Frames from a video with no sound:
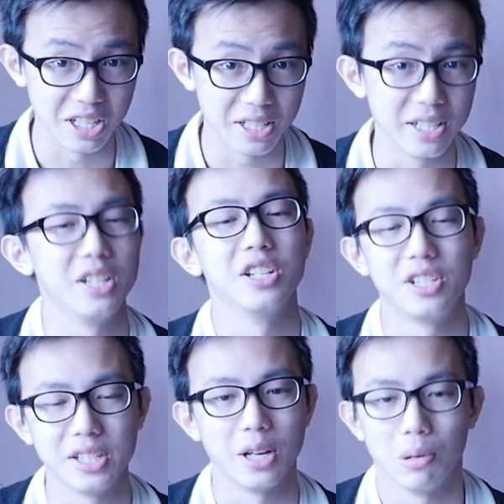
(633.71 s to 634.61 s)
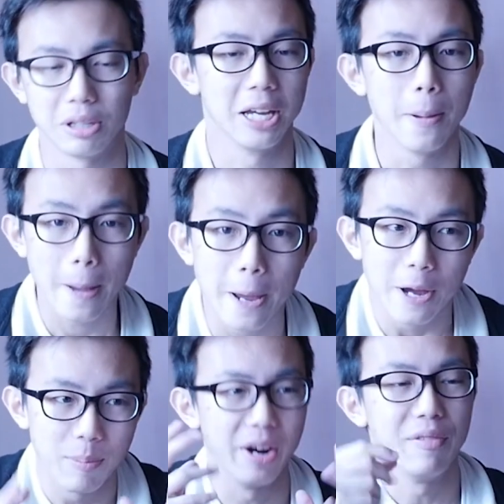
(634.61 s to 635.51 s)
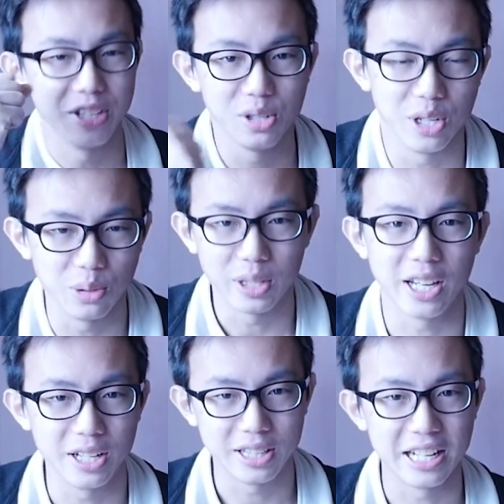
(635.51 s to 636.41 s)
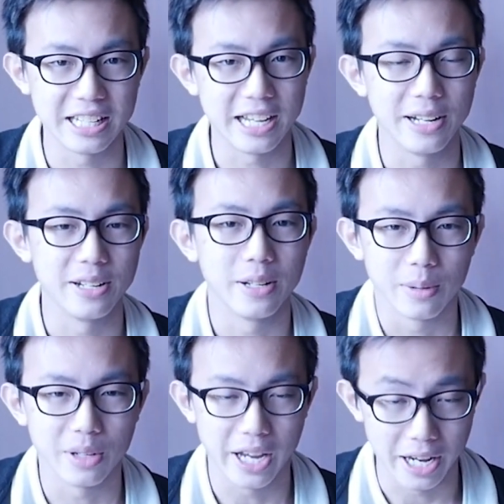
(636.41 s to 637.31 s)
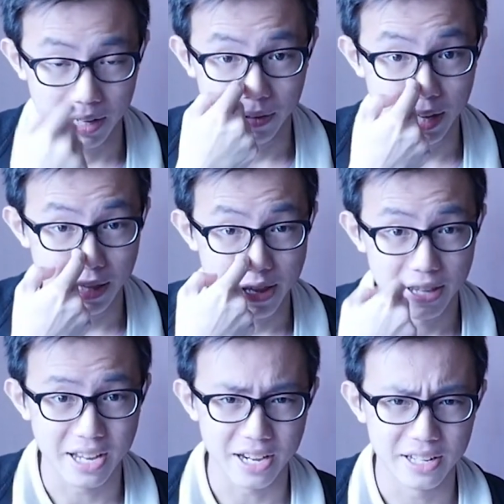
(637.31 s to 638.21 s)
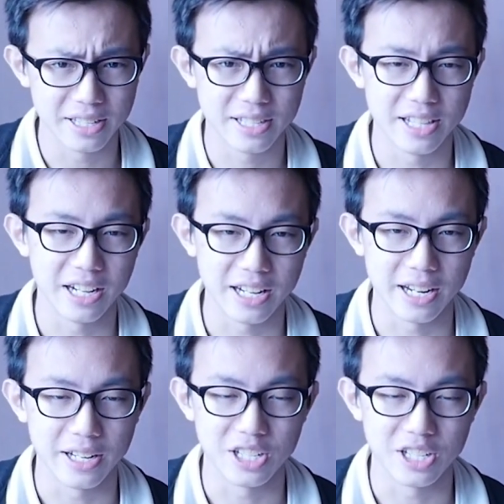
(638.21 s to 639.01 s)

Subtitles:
She's just like, okay, but we still need to get the thing done and get this thing done.